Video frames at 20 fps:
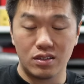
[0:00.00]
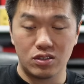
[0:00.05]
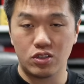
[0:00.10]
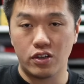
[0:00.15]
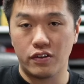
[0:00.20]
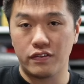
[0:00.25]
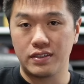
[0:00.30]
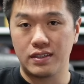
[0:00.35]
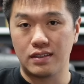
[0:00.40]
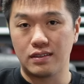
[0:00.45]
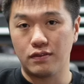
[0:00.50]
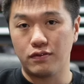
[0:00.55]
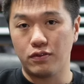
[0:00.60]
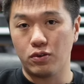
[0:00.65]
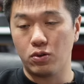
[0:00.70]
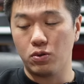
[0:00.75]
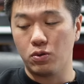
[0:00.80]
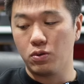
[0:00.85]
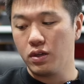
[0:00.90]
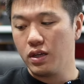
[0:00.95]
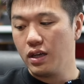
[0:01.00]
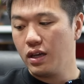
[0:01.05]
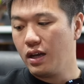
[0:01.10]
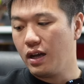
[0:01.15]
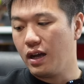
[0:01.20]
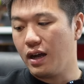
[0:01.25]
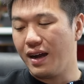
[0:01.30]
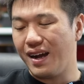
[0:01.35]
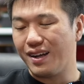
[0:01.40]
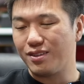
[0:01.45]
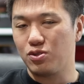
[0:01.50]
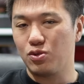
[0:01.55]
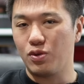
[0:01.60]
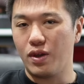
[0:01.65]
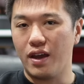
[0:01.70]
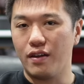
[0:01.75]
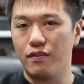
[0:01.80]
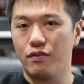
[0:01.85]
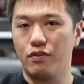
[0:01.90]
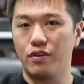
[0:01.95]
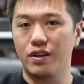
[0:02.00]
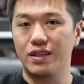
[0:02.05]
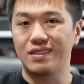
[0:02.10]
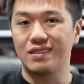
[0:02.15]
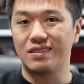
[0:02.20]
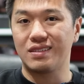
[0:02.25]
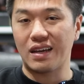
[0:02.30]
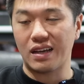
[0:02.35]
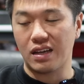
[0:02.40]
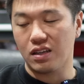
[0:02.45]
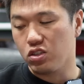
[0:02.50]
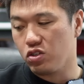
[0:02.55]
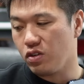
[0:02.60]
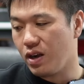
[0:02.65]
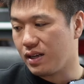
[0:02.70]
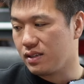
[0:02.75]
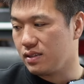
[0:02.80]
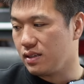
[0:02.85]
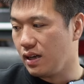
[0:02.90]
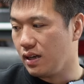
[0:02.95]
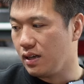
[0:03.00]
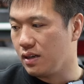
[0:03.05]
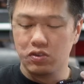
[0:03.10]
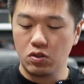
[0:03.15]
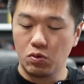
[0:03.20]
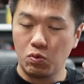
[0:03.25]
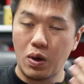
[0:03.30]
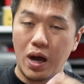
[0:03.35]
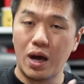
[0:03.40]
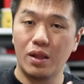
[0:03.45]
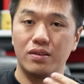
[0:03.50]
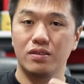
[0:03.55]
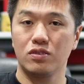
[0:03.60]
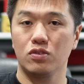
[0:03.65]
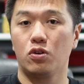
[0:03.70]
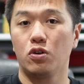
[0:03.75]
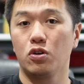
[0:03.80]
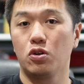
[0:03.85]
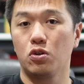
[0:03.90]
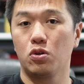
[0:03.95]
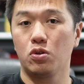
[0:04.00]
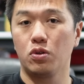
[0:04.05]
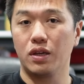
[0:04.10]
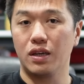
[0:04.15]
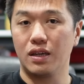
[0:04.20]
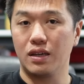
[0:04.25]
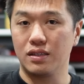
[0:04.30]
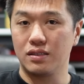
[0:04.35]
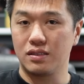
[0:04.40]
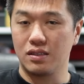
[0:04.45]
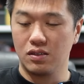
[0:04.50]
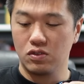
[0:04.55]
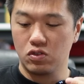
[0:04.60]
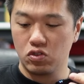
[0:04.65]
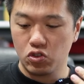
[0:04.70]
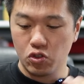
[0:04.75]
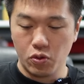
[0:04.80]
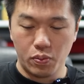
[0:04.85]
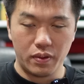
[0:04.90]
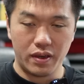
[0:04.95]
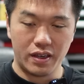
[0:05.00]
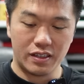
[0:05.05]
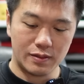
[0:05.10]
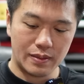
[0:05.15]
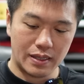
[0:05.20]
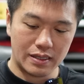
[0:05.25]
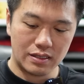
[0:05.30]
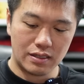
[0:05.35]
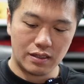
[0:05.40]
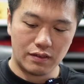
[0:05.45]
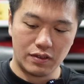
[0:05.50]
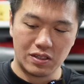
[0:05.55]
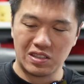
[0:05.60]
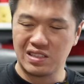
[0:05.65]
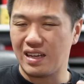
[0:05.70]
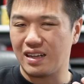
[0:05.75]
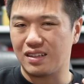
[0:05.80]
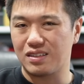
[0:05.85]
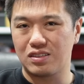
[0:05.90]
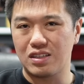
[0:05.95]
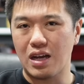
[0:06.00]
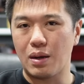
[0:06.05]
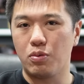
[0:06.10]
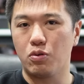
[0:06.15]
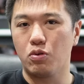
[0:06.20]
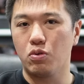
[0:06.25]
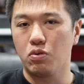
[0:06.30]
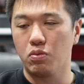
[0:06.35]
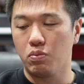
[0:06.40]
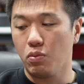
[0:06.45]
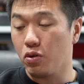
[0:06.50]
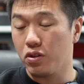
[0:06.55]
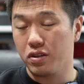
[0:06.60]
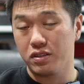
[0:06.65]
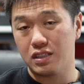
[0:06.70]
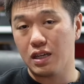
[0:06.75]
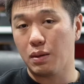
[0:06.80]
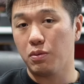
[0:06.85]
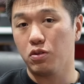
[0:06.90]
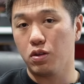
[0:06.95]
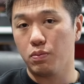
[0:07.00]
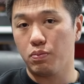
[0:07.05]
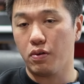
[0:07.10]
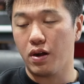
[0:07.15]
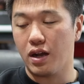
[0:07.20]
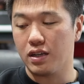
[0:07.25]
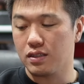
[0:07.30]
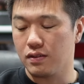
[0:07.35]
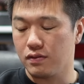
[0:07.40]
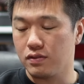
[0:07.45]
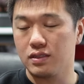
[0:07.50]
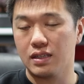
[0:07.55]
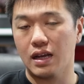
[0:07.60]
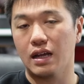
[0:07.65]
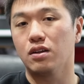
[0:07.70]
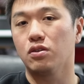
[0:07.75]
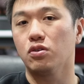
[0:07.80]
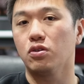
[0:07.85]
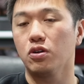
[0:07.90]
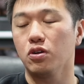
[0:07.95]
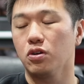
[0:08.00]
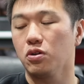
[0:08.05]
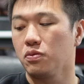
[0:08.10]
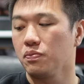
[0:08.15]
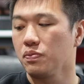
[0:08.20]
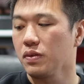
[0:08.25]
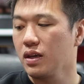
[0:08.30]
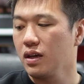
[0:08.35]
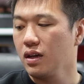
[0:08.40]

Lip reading: the service interval to every second track day. So while this oil is super expensive, it's like more than double the price of standard oil,